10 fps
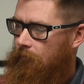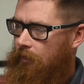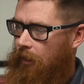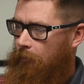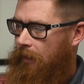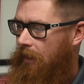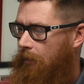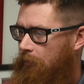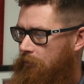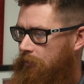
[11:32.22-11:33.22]
going to be
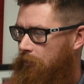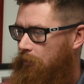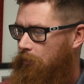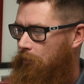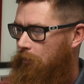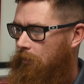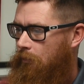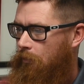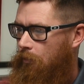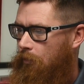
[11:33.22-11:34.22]
able to
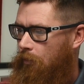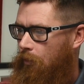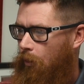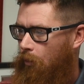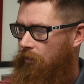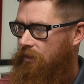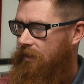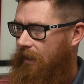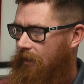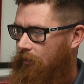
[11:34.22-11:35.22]
hold us
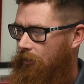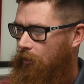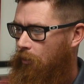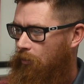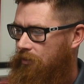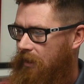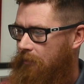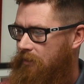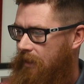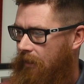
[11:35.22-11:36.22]
down or hold
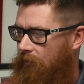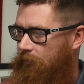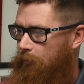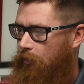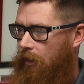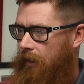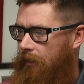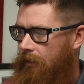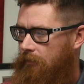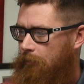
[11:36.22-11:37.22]
teams down from
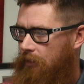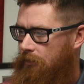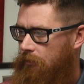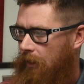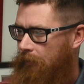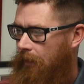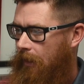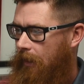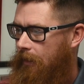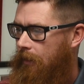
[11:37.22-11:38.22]
running as much as I would
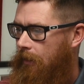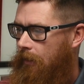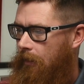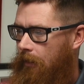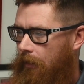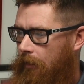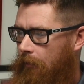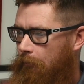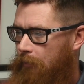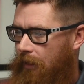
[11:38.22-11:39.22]
like.
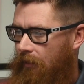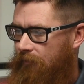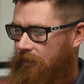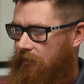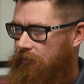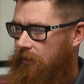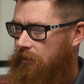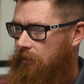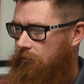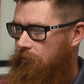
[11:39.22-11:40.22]
But offensively,
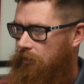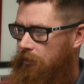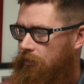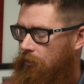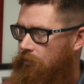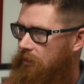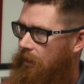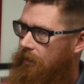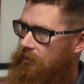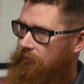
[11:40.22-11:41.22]
she's really shown
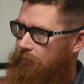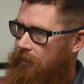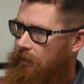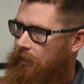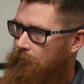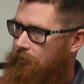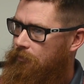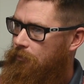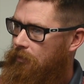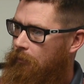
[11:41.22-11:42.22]
signs of being able
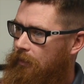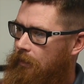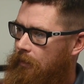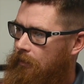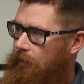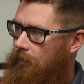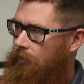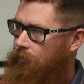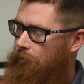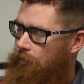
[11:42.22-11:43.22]
to come in
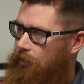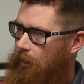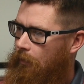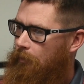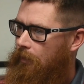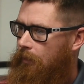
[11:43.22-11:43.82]
and do her job.